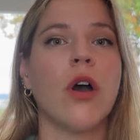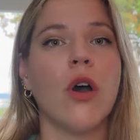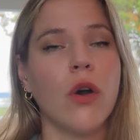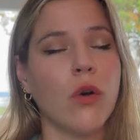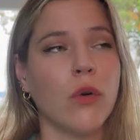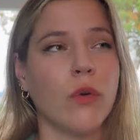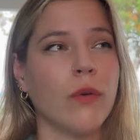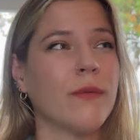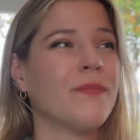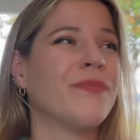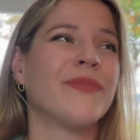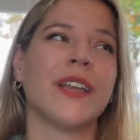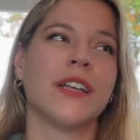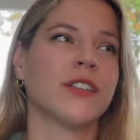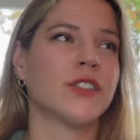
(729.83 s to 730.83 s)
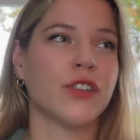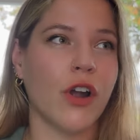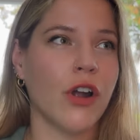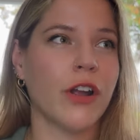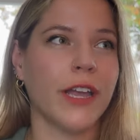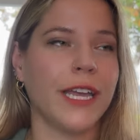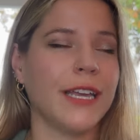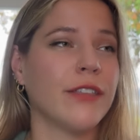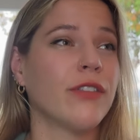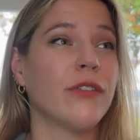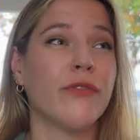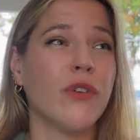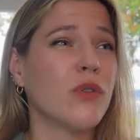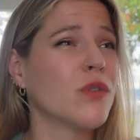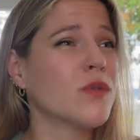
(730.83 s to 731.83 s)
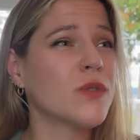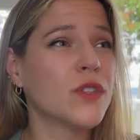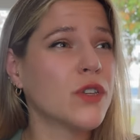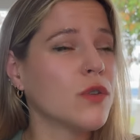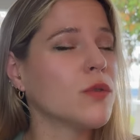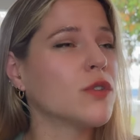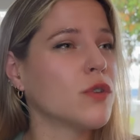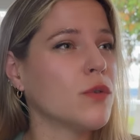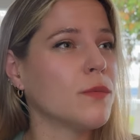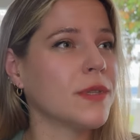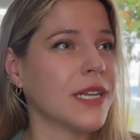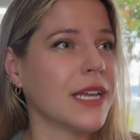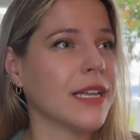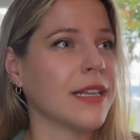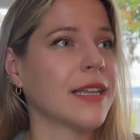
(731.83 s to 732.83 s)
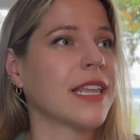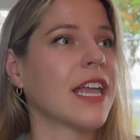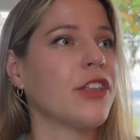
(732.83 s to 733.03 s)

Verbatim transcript: Oh, sorry, the photo's too zoomed in.